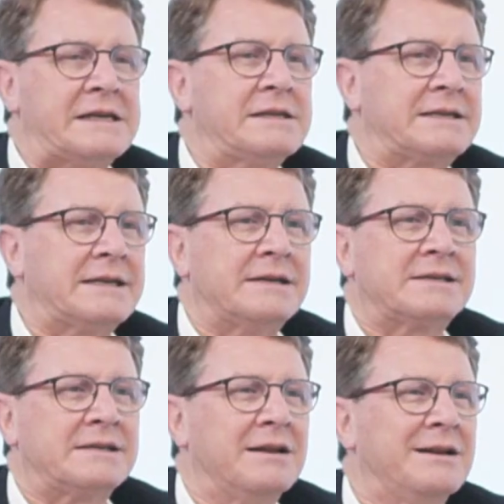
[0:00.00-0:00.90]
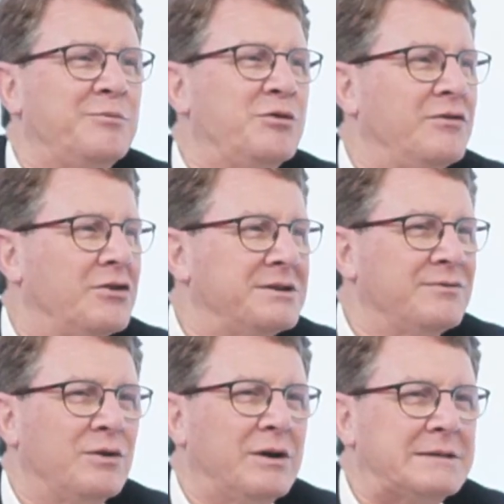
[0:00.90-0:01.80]
this in a slightly
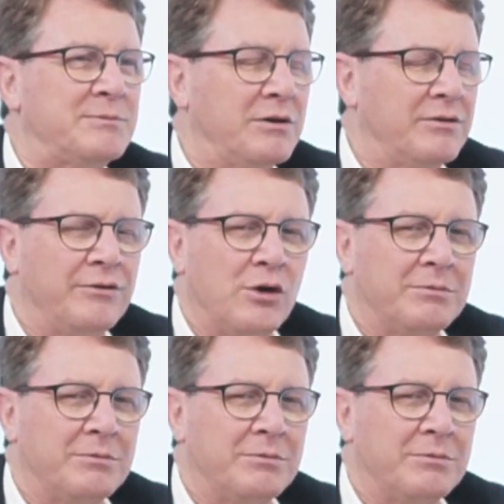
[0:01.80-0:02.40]
provocative way to both of you,